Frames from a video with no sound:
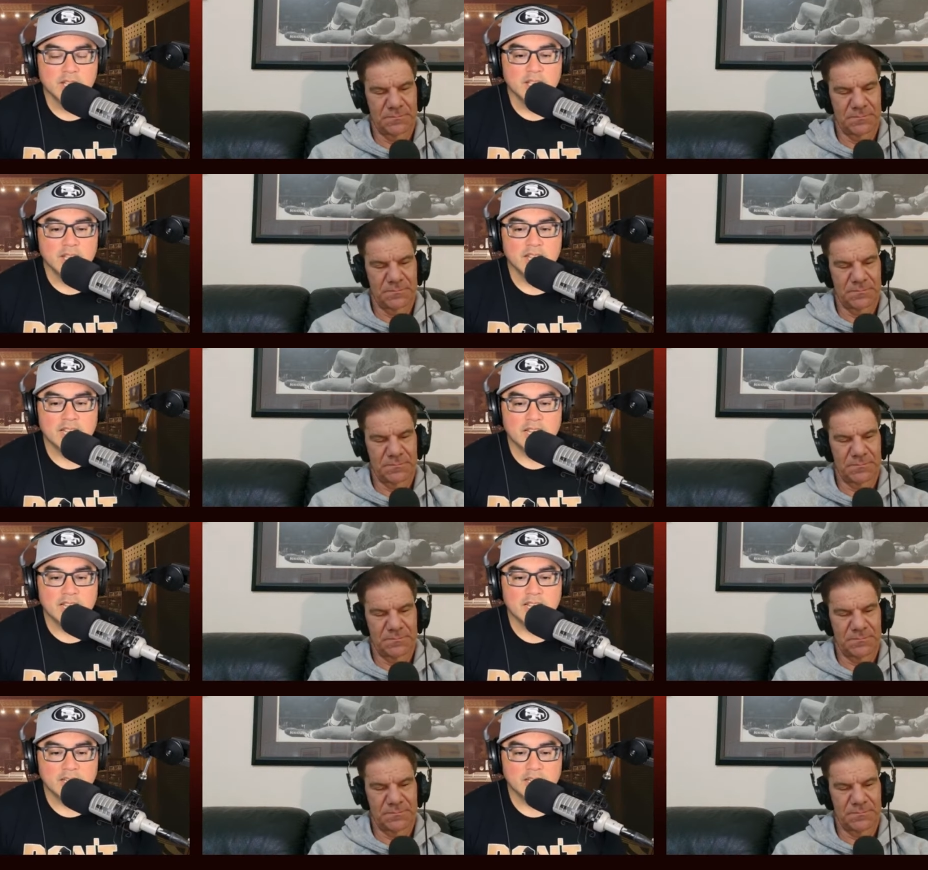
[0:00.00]

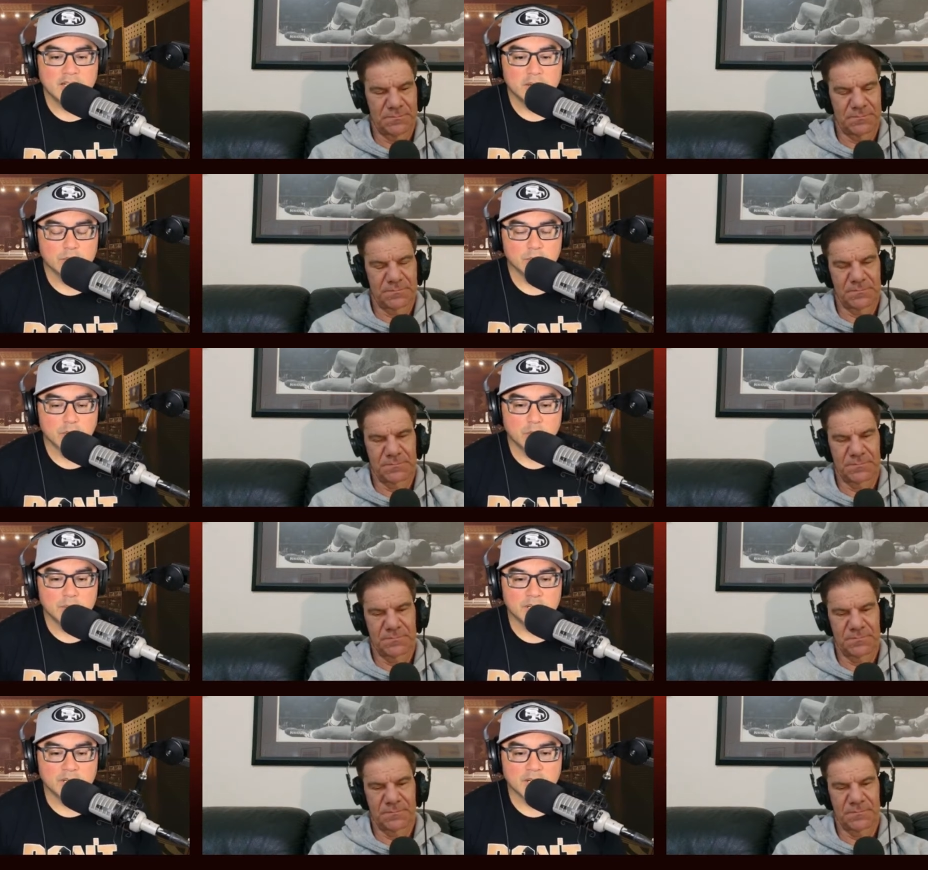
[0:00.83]
Speaker 1: and uh,
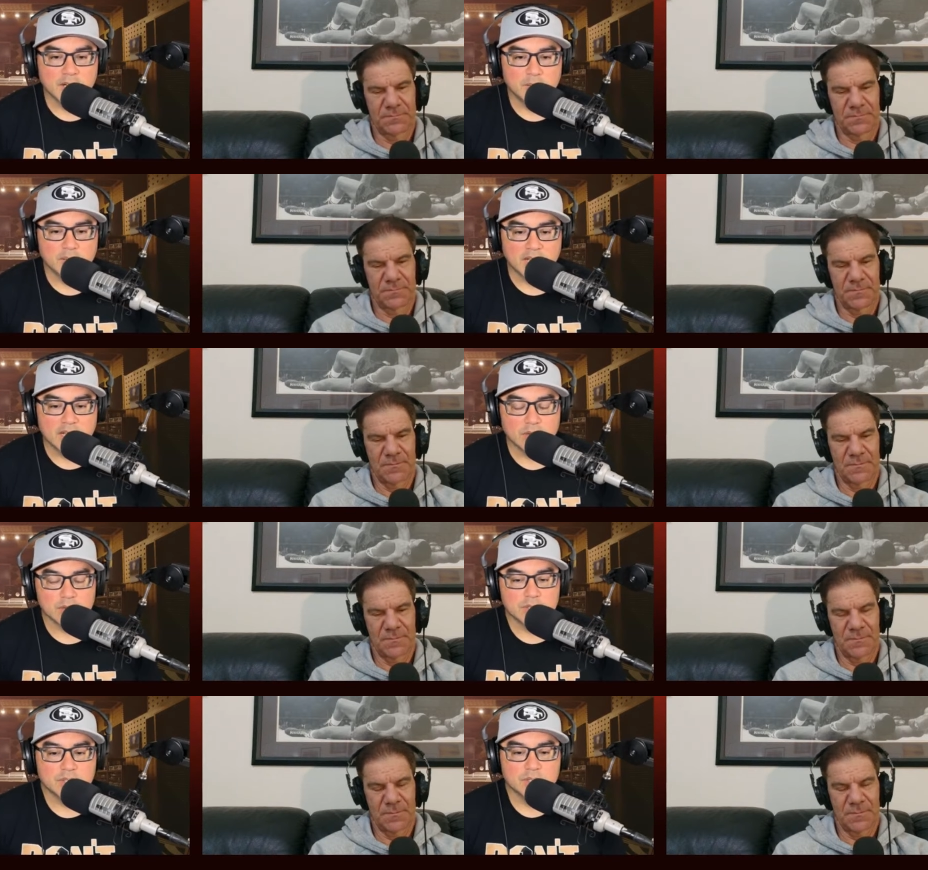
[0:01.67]
Roman coming
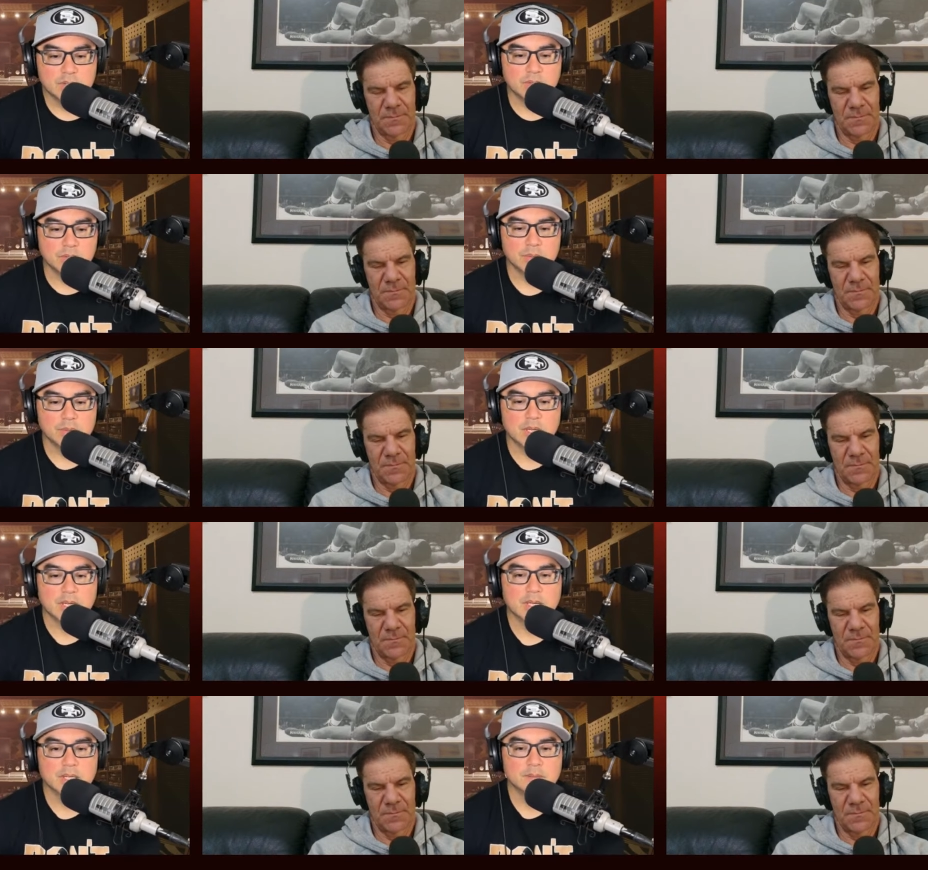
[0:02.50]
out to.
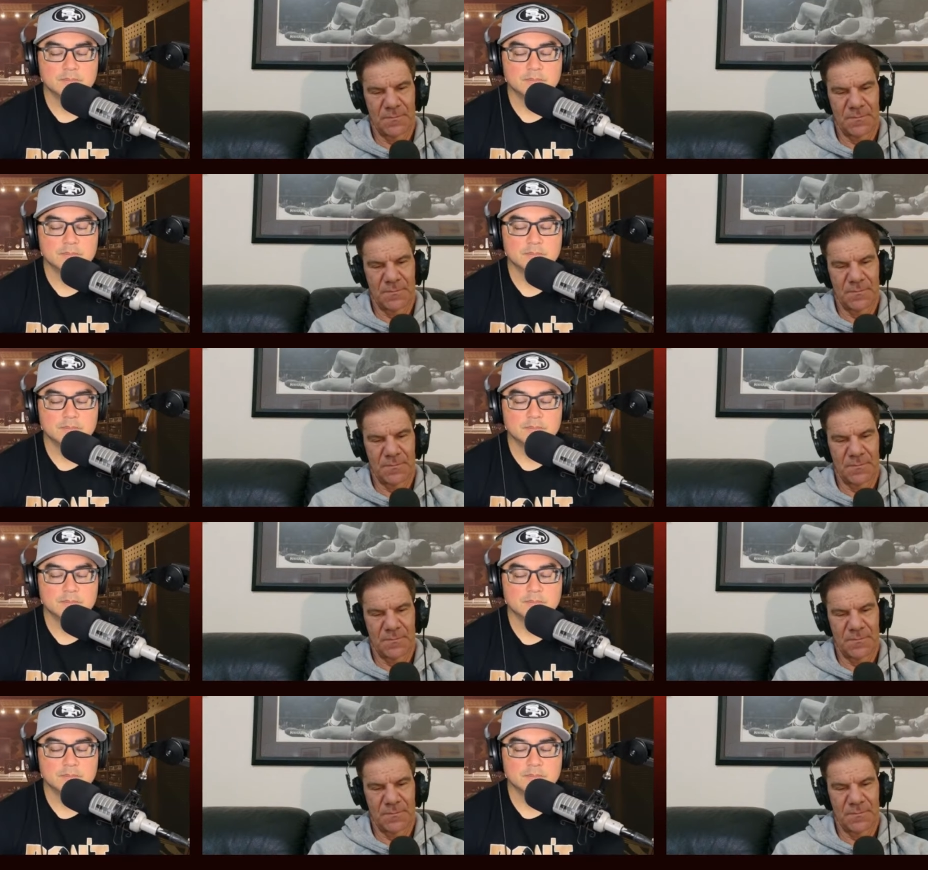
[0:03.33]
Uh,